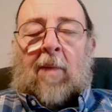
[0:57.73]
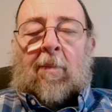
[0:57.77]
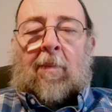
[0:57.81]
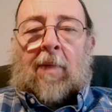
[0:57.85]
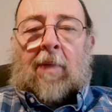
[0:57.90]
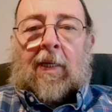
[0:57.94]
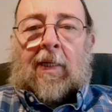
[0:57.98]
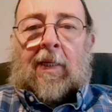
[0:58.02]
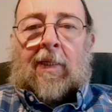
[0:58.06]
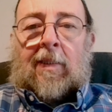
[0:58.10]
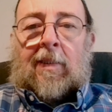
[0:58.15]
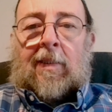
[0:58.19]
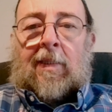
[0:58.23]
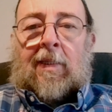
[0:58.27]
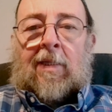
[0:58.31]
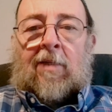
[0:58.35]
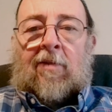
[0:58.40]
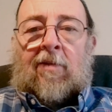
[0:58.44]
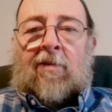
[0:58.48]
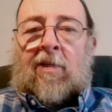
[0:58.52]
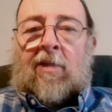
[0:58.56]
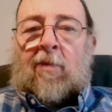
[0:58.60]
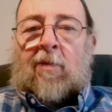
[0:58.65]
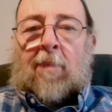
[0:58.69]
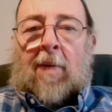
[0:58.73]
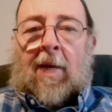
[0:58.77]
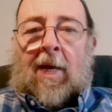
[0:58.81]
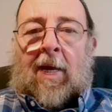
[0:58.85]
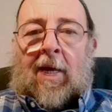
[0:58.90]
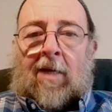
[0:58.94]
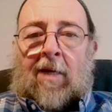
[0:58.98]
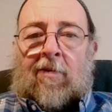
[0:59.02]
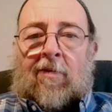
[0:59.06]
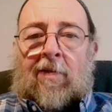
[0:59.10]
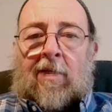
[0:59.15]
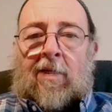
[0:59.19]
But is this
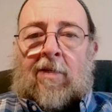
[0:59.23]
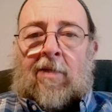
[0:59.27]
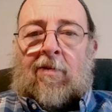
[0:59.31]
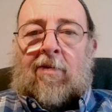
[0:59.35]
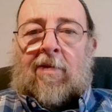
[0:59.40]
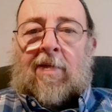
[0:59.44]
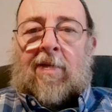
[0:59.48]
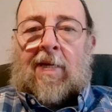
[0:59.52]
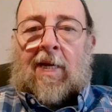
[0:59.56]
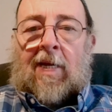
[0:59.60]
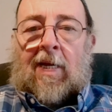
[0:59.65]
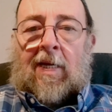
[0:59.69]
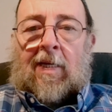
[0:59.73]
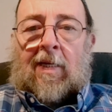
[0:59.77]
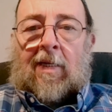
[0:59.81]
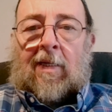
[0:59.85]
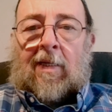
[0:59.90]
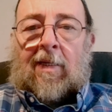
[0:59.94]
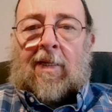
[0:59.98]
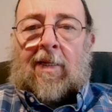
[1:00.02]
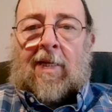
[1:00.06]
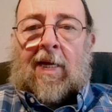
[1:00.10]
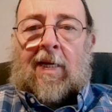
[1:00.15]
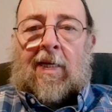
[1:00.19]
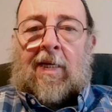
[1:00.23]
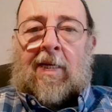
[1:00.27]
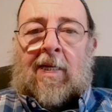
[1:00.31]
passage saying that